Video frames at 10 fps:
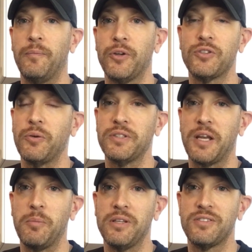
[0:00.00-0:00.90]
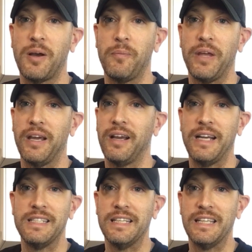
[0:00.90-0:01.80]
There's always going to be some that I
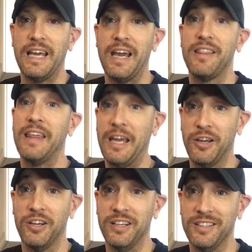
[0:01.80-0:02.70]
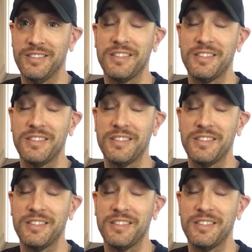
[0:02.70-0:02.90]
didn't get, thank goodness,